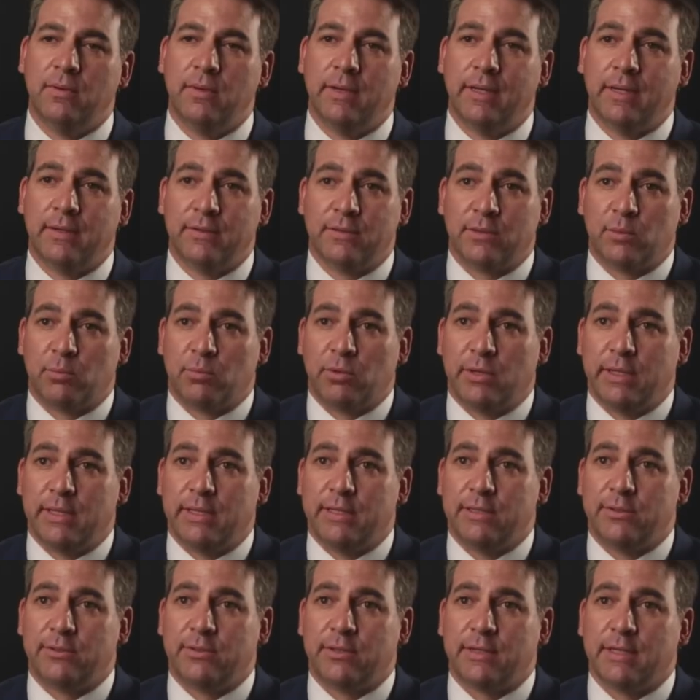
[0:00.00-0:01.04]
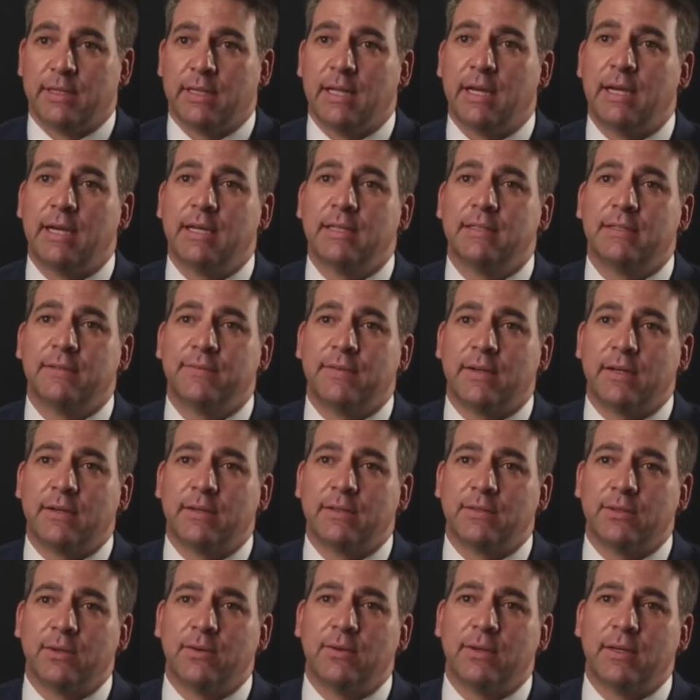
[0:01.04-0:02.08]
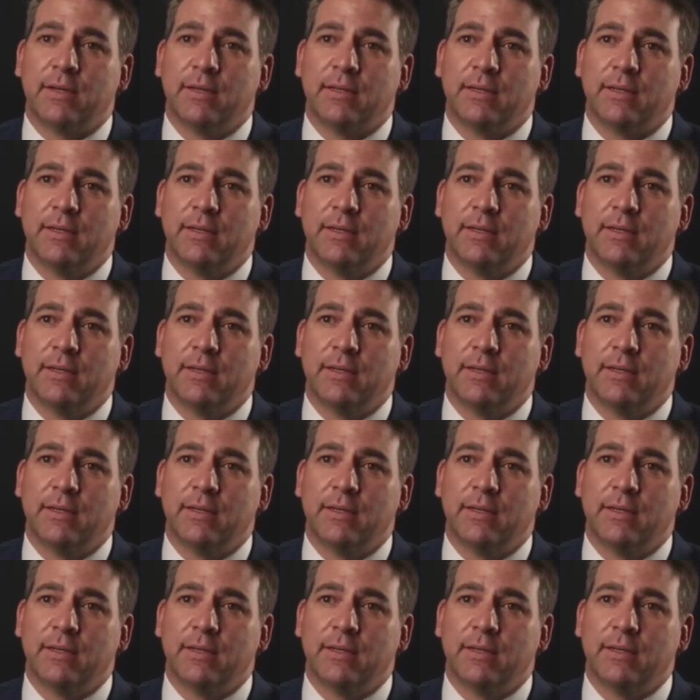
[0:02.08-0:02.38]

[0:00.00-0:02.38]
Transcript: And it was the Brain Injury Alliance of Arizona.